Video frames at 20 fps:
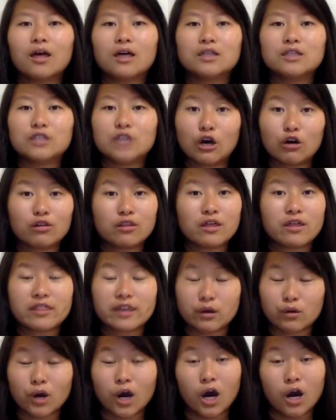know that
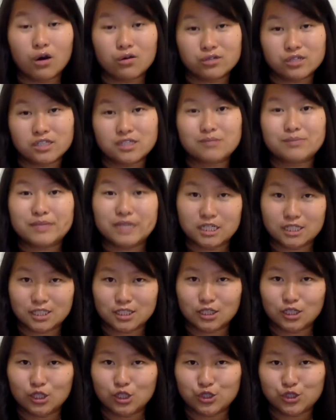there will always be a
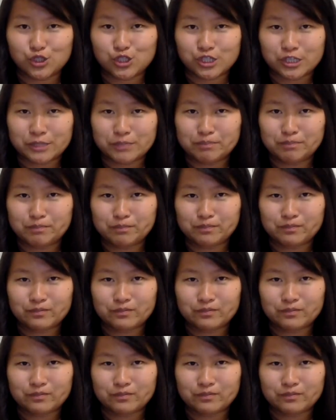solution.